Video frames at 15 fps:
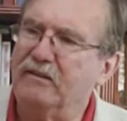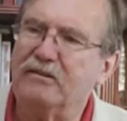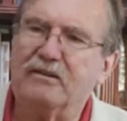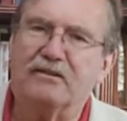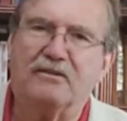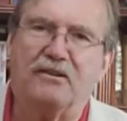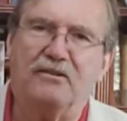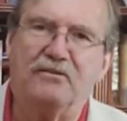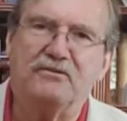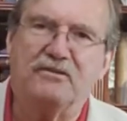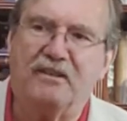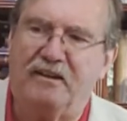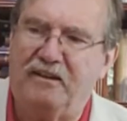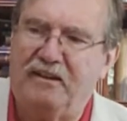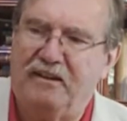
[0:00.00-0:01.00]
Look at those
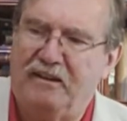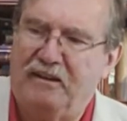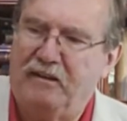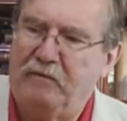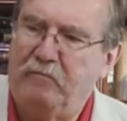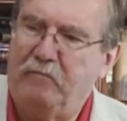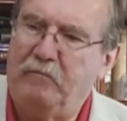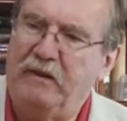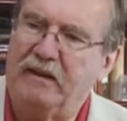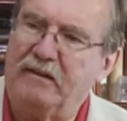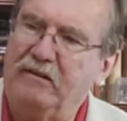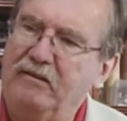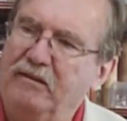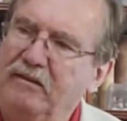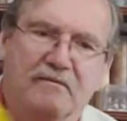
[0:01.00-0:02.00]

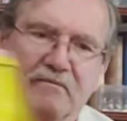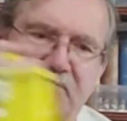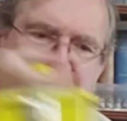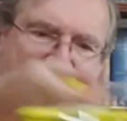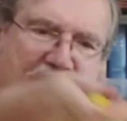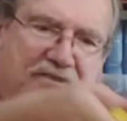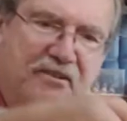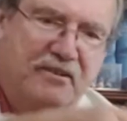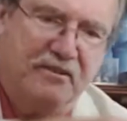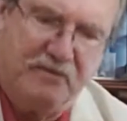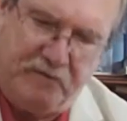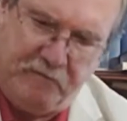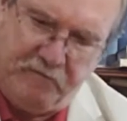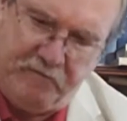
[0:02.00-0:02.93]
metal fasteners.